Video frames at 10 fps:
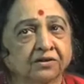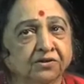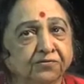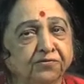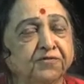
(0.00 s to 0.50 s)

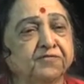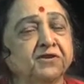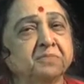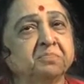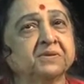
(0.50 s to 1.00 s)
The
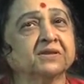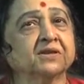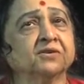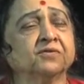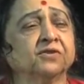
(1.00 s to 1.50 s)

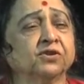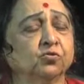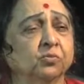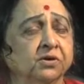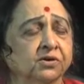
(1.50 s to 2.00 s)
50% of the
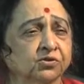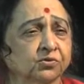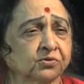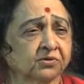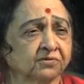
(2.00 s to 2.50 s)
human
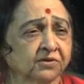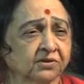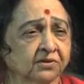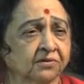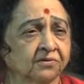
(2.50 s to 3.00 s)
resource of
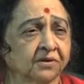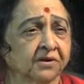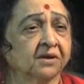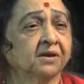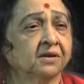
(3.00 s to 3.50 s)
this country,
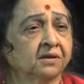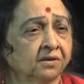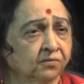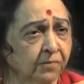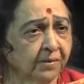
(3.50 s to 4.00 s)

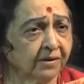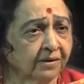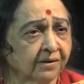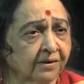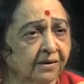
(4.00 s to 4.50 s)
the women,
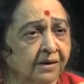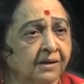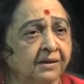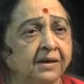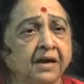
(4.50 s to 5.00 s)

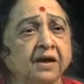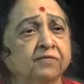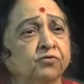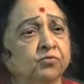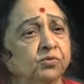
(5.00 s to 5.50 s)
they
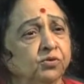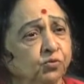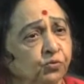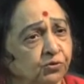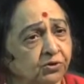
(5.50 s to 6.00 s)
have to be
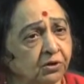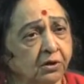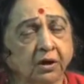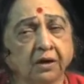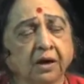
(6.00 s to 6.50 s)
used.
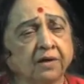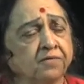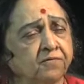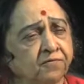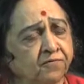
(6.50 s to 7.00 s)
And I
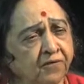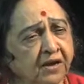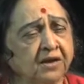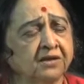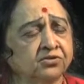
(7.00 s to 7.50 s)

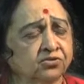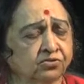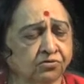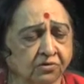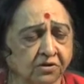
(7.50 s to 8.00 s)
very
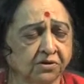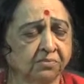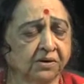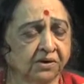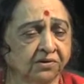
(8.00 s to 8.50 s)
strongly
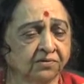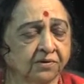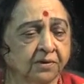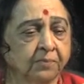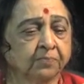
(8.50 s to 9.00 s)
believe
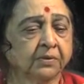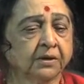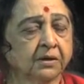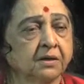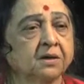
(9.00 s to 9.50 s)

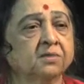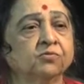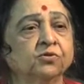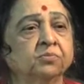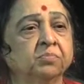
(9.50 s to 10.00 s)
that India
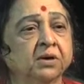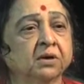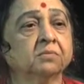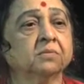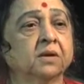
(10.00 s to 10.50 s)
would
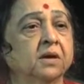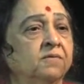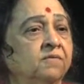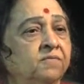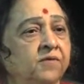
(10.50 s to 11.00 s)
become a
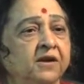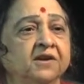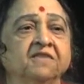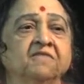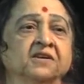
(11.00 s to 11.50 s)

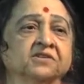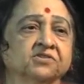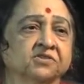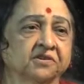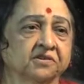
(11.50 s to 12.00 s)
very
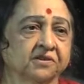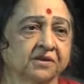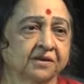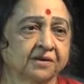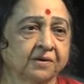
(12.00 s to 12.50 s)
advanced
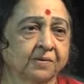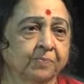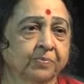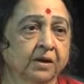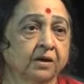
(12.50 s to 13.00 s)
country,
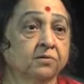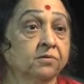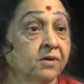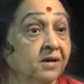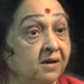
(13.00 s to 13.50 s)
a
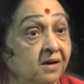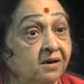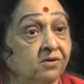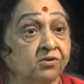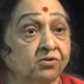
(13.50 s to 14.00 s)

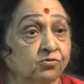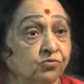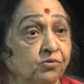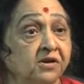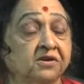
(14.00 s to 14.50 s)
really
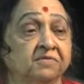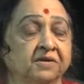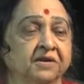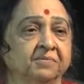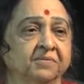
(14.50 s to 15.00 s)
truly
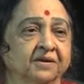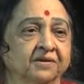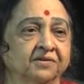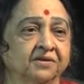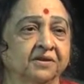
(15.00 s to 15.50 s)
developed
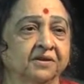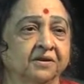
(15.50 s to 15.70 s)
country